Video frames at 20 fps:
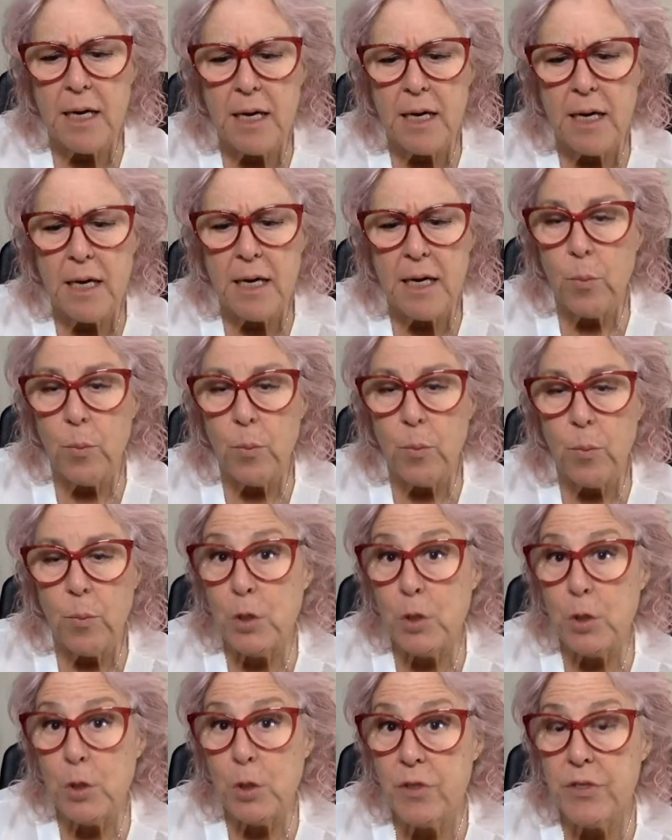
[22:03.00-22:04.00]
the way they
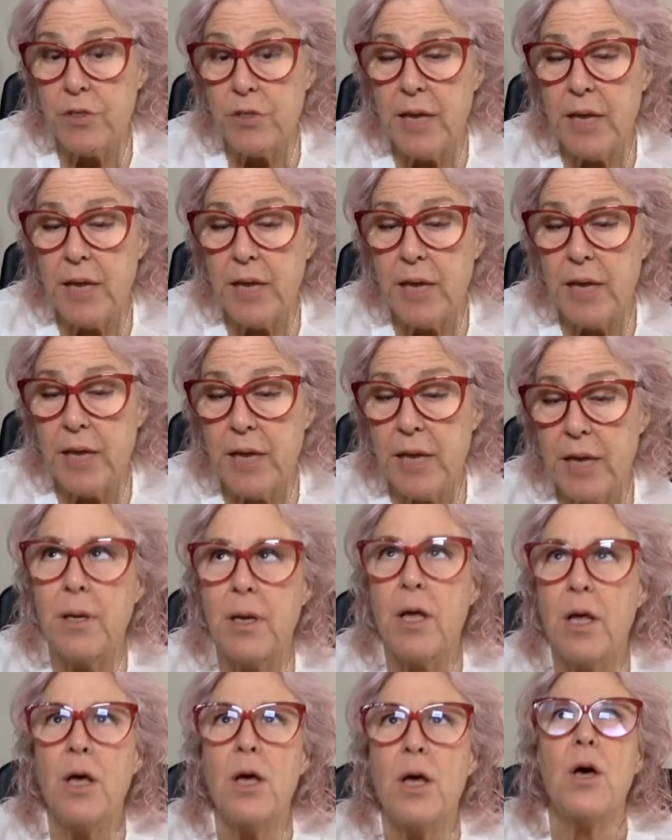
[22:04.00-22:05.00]
looked, and I've been
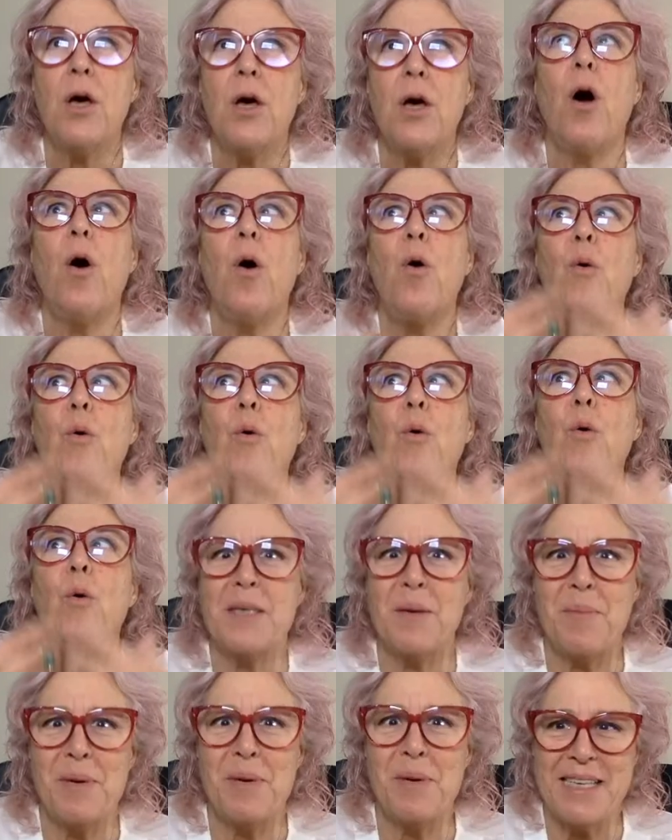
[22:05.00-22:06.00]
hoping
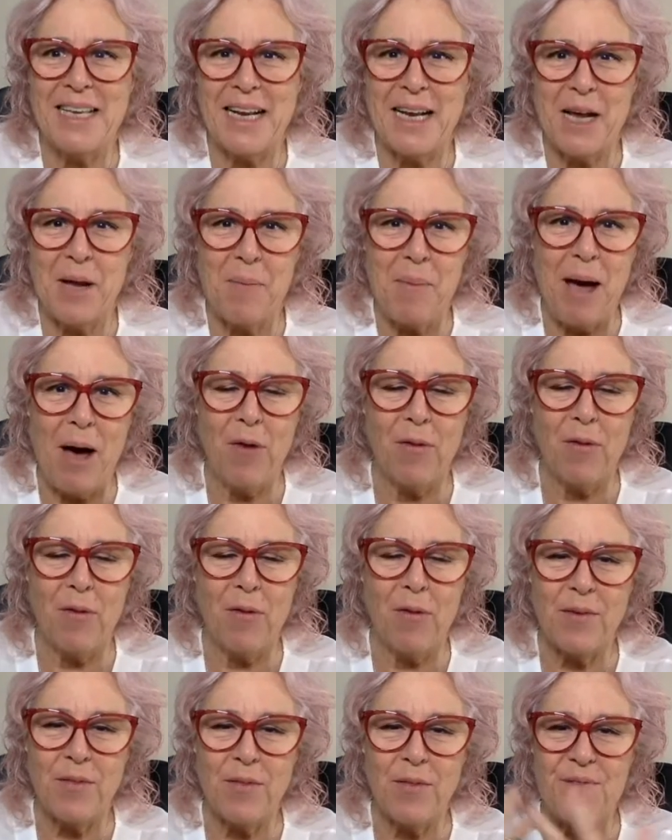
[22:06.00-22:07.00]
somebody's going to come out like
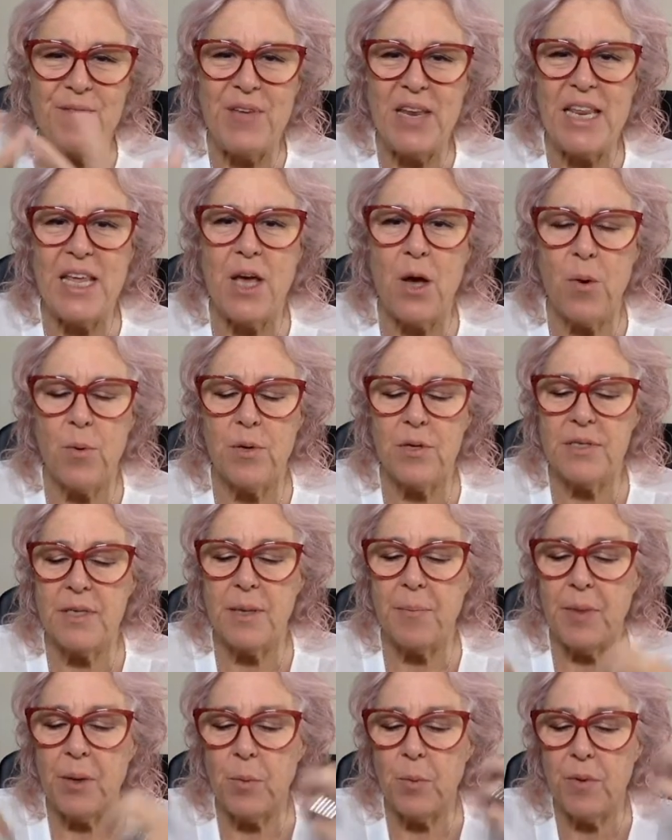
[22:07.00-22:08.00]
with a video or
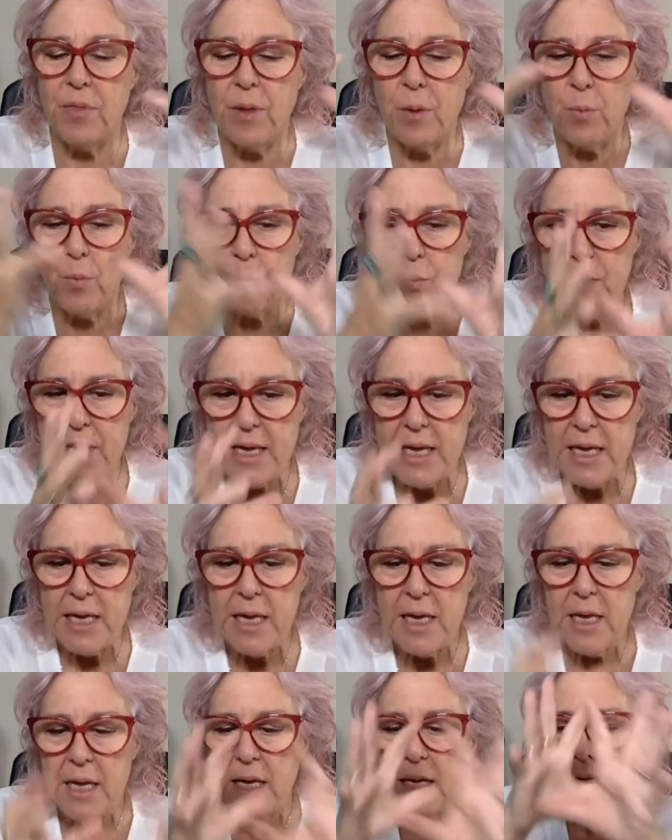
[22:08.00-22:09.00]
something where
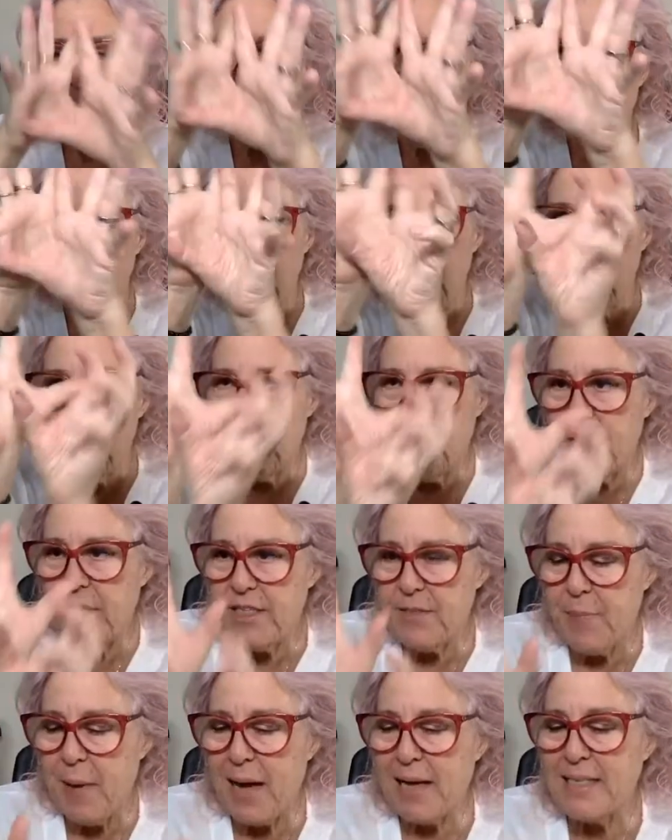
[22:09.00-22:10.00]
put things
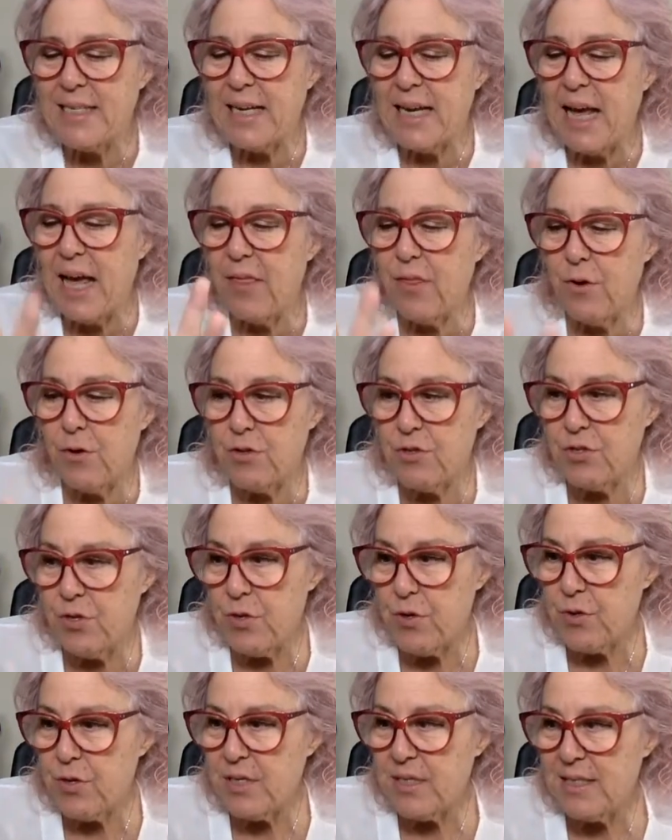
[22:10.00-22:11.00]
back together so you
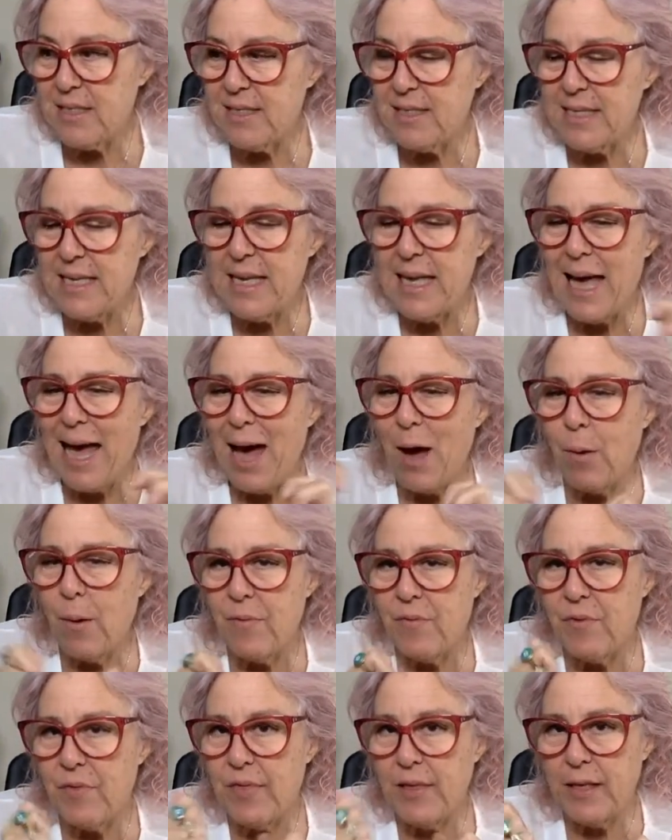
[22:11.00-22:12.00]
can see how
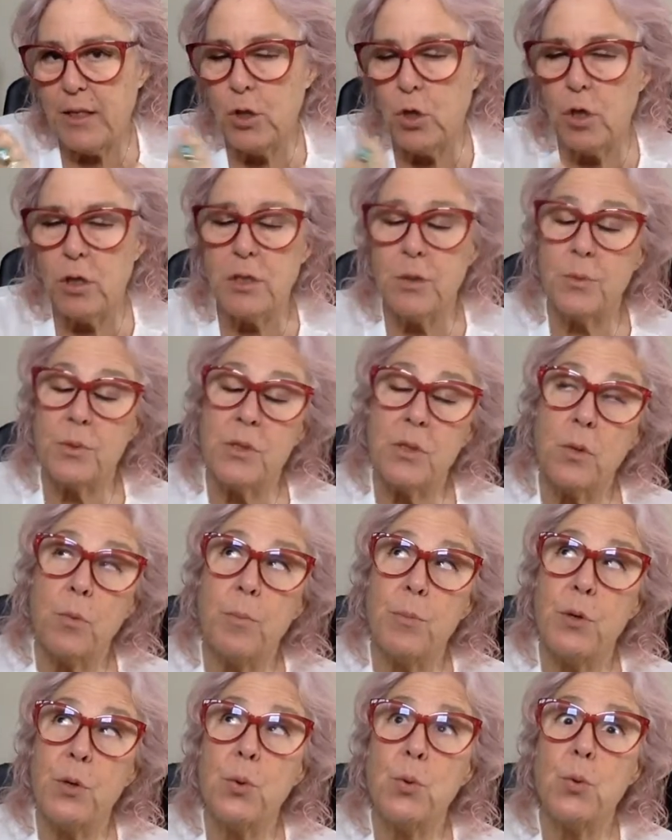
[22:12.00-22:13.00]
everything
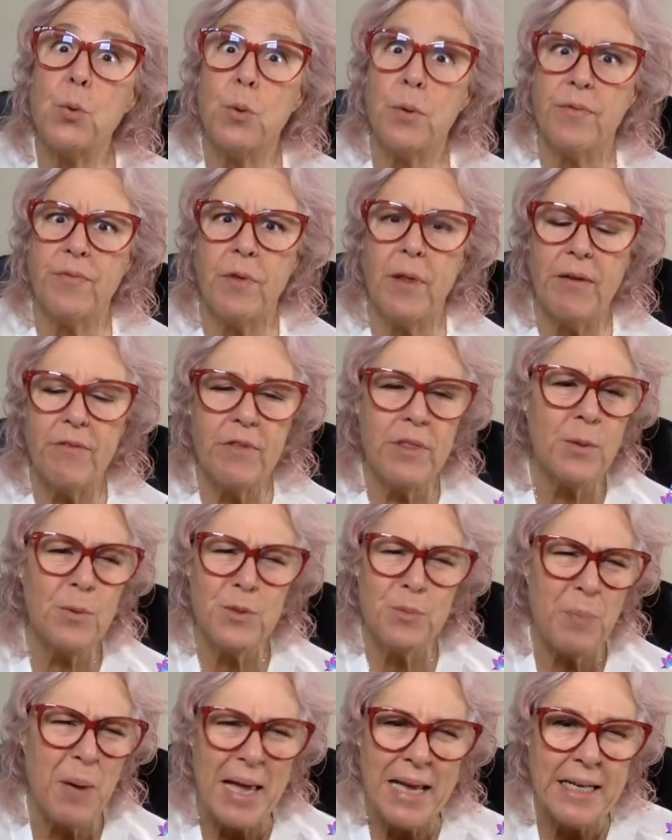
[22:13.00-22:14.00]
was beautiful. Everything was
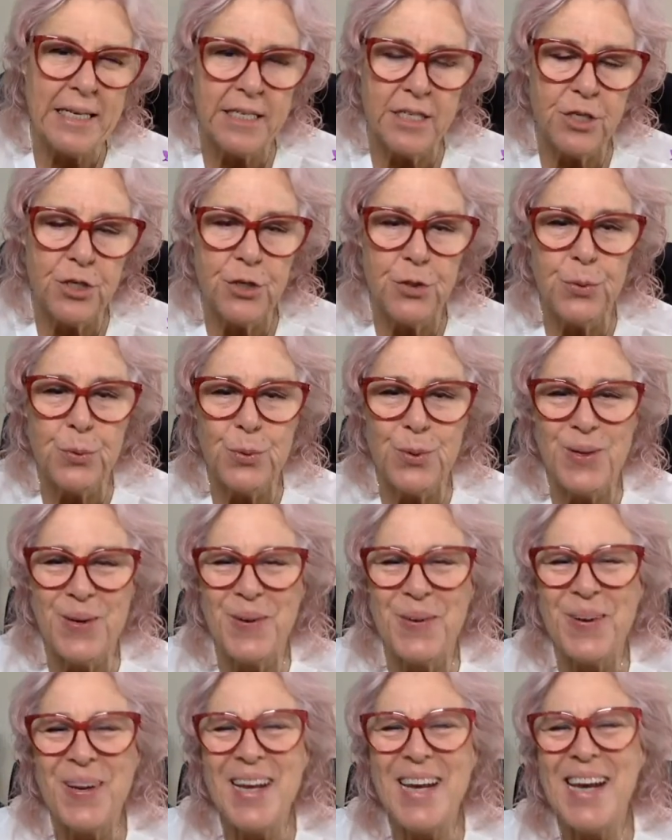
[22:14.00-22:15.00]
painted too.
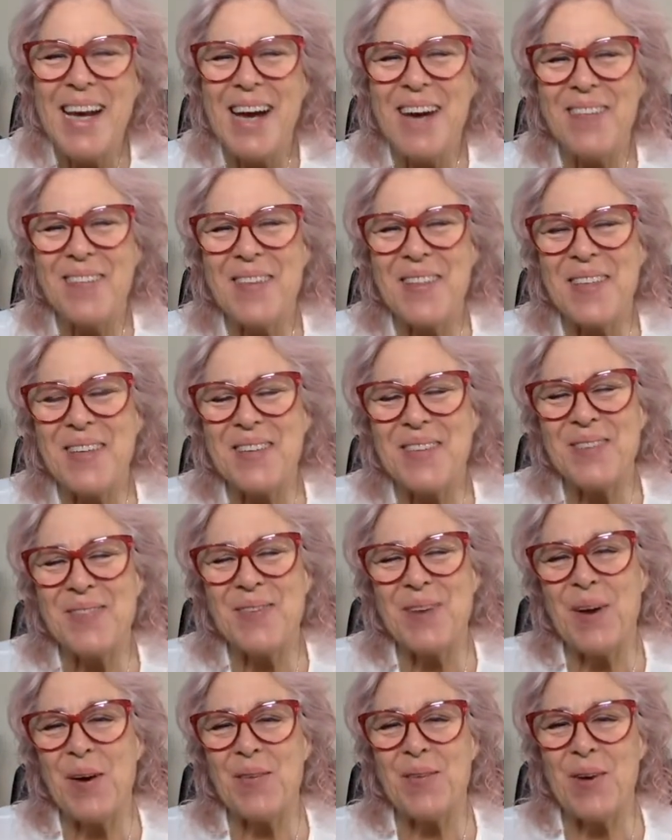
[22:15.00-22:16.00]
Everything was
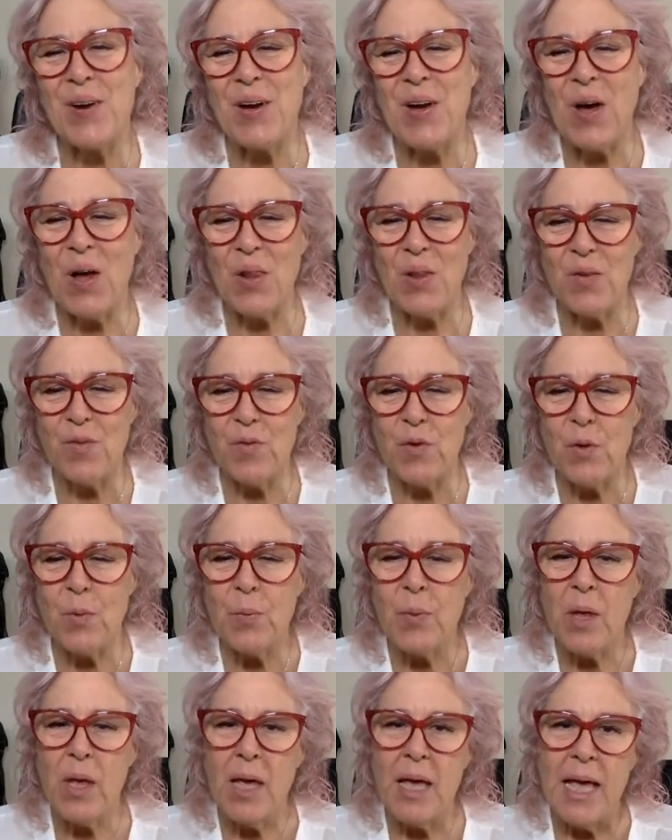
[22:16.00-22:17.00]
very, very colorful.
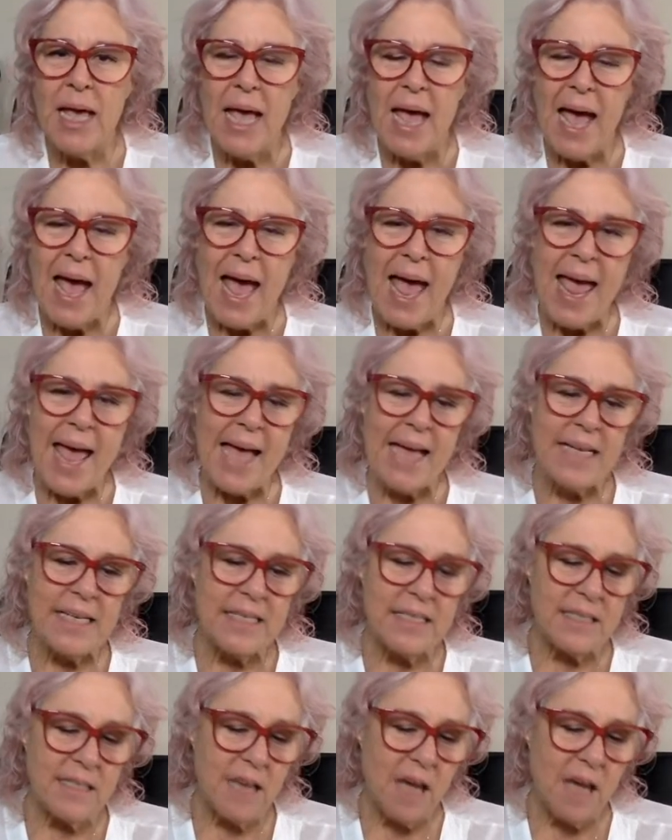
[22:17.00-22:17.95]
And